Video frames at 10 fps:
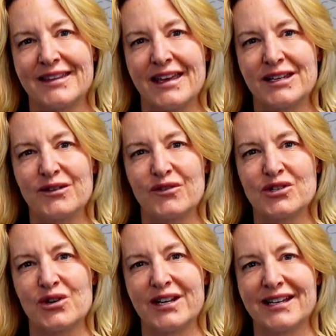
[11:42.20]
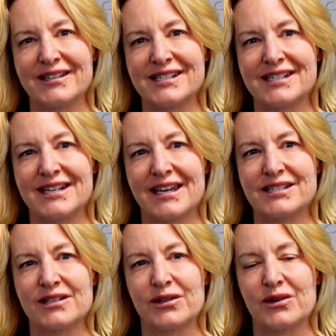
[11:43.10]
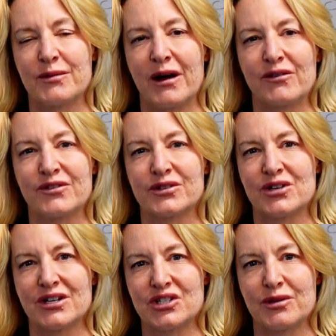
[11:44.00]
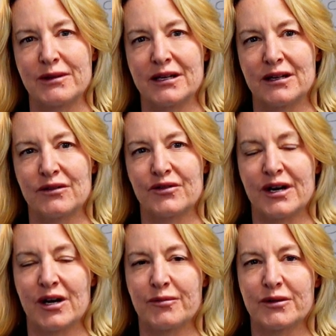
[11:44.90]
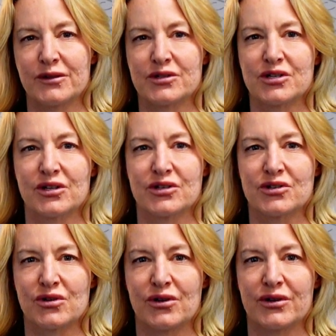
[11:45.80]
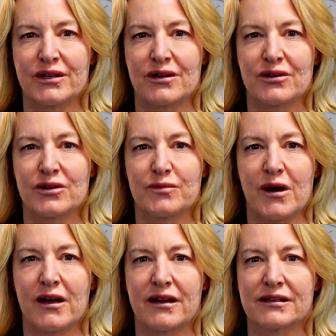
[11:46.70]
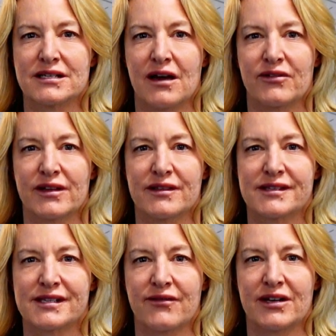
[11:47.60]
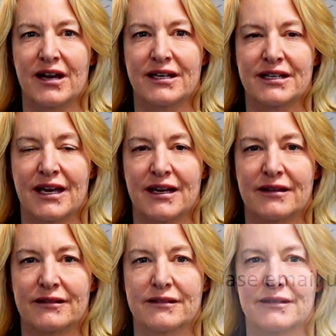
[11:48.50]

Thank you for joining us today to learn about filtration media for air pollution control and our new product, Evalith 798.